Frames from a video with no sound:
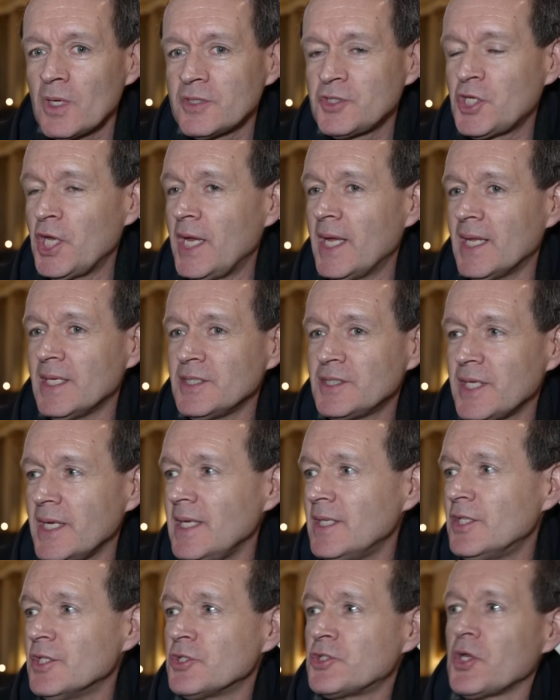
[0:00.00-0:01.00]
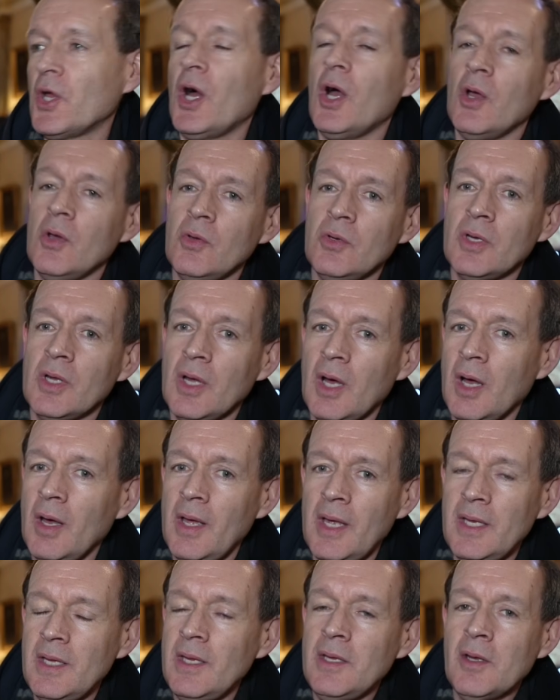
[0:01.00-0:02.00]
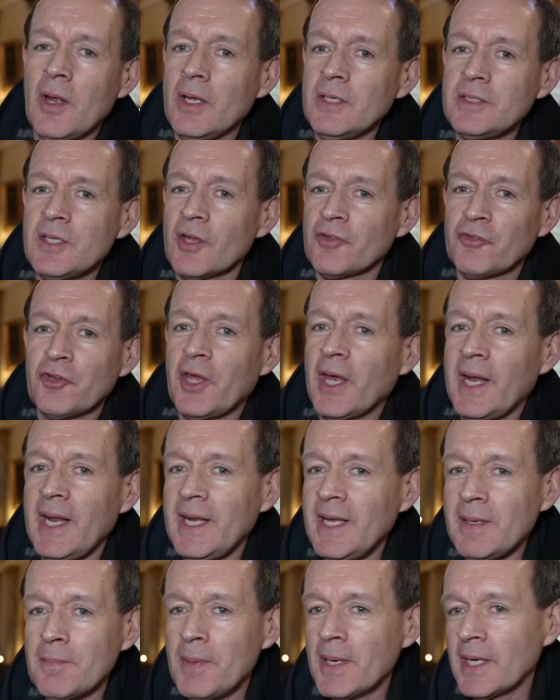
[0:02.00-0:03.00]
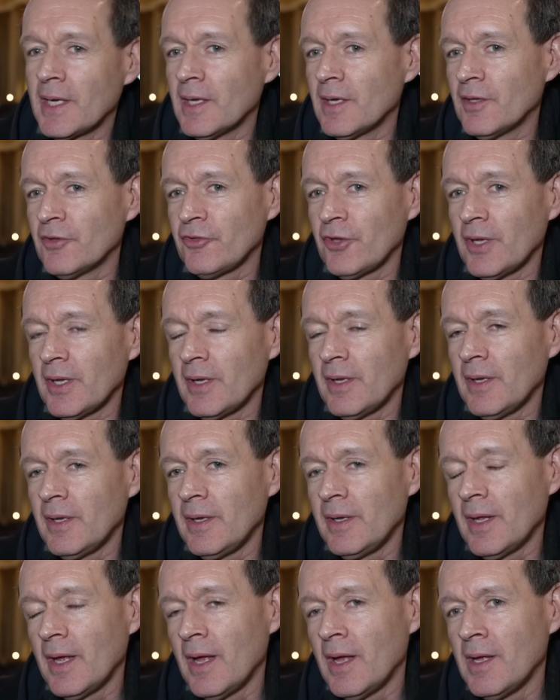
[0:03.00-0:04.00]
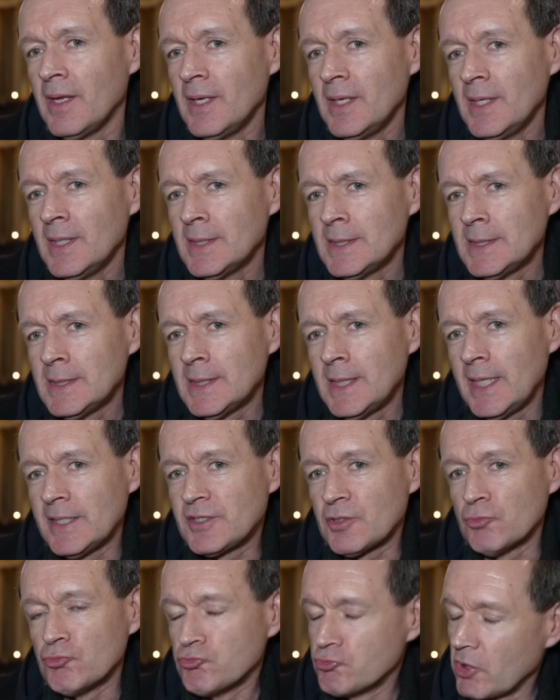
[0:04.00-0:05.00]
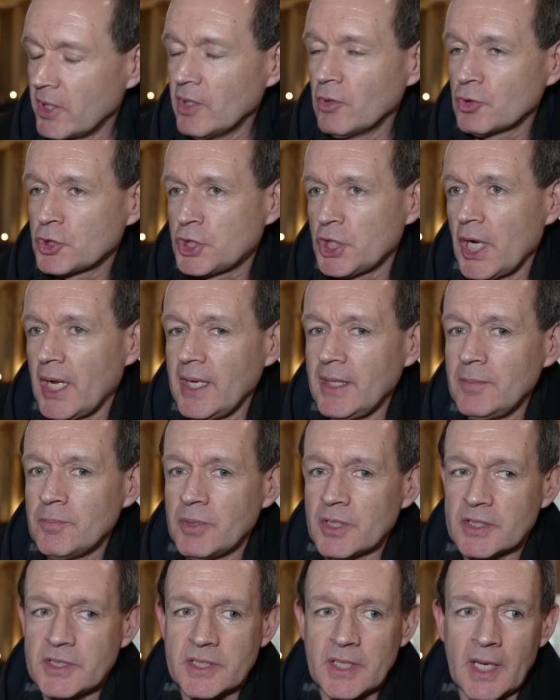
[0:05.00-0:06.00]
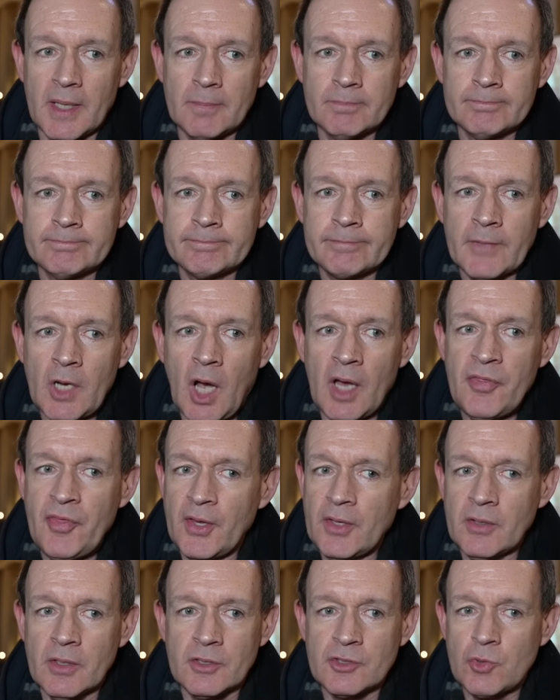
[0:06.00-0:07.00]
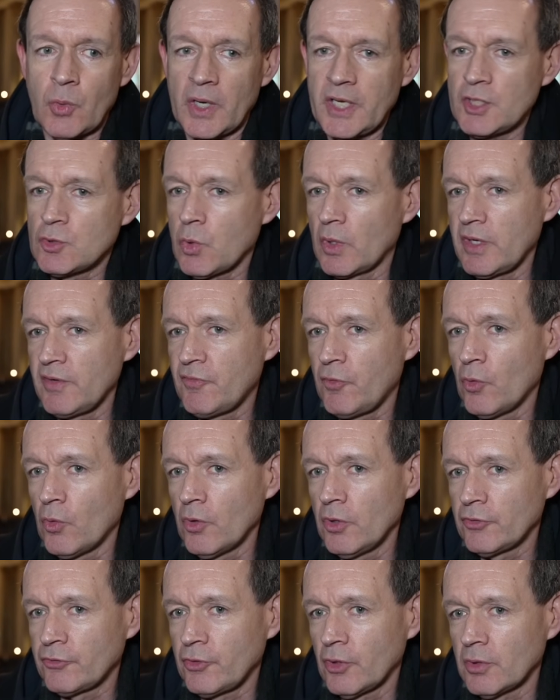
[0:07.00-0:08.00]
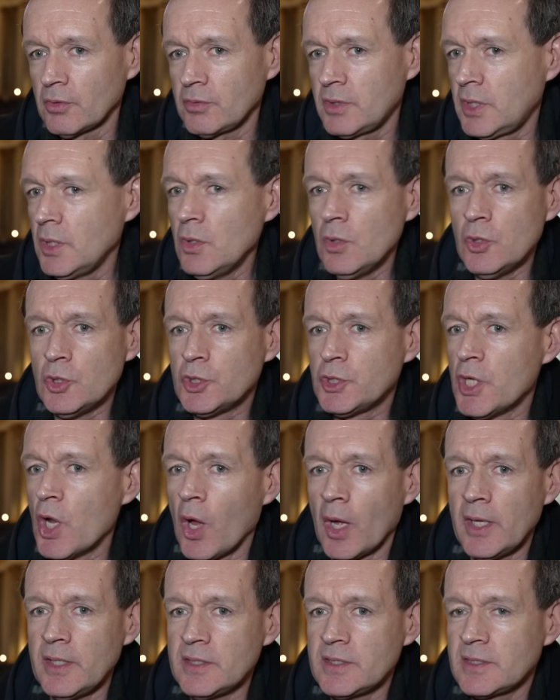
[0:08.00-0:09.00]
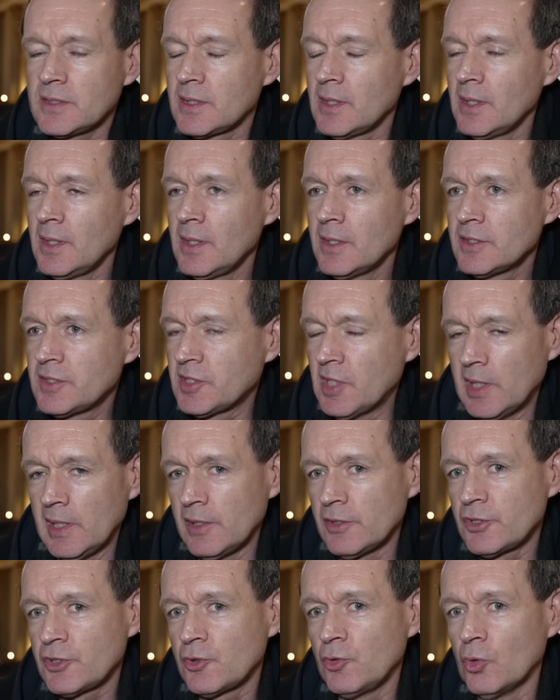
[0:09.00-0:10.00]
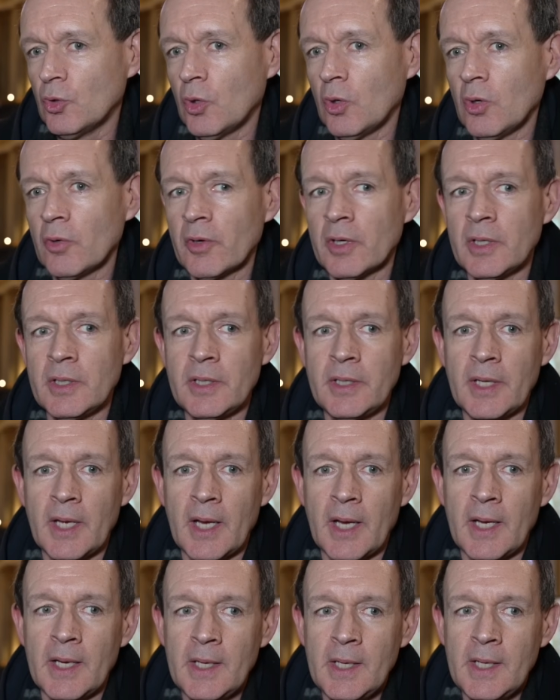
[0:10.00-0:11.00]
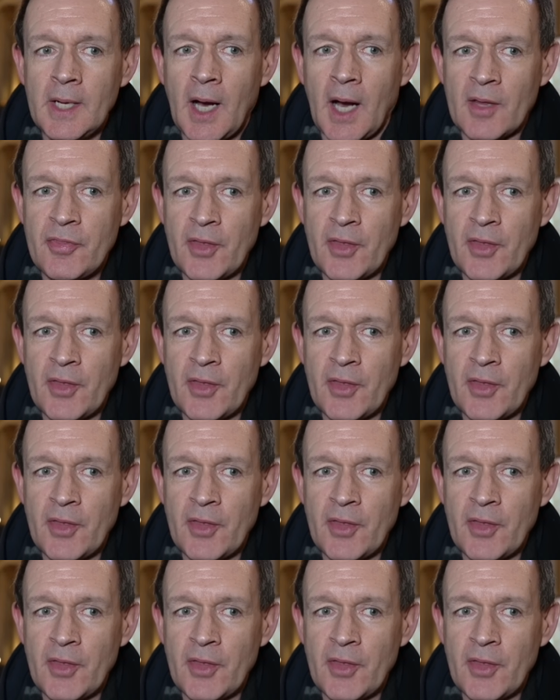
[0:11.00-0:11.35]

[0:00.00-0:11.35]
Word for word: T N T, DAZN. Uh, you know, it doesn't get any bigger, does it? And, uh, it's a real shame, but um, I think that twenty twenty-four has got huge nights still in store, and uh, I